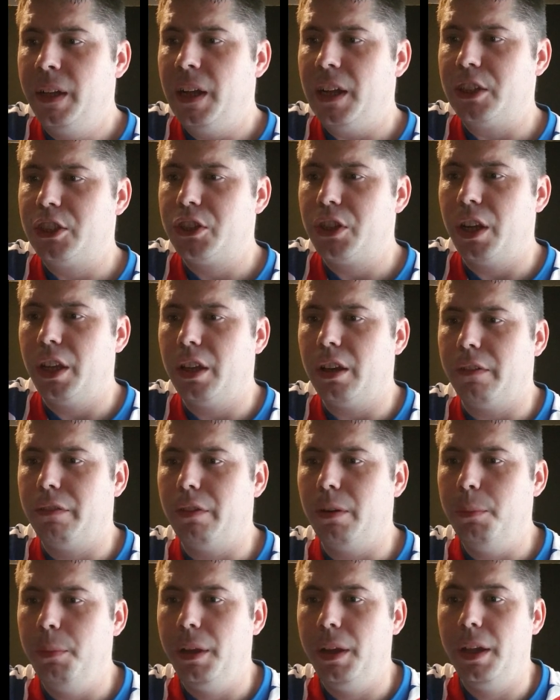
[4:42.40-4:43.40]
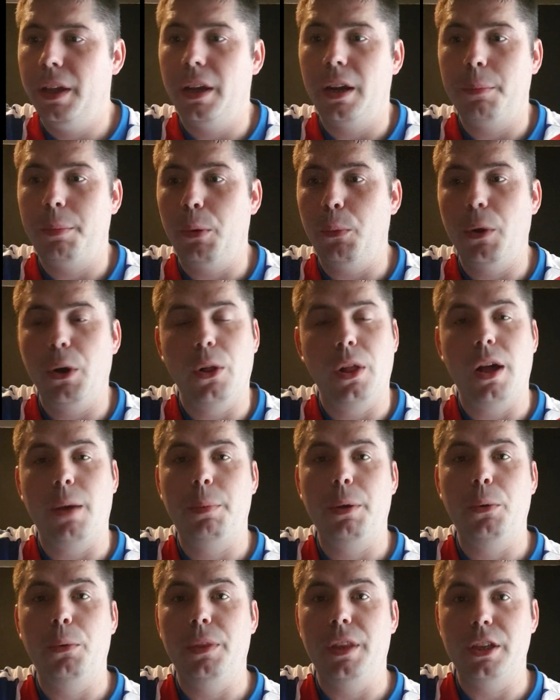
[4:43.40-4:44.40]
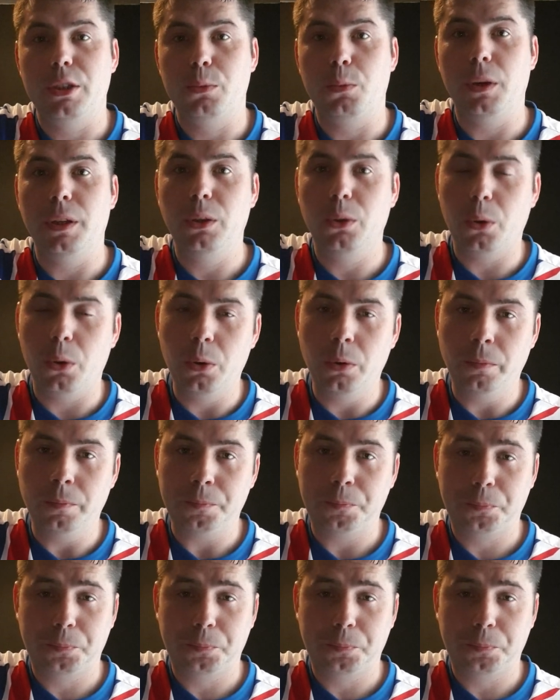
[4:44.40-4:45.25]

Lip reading: A striker for me, and I'll be well happy with this window.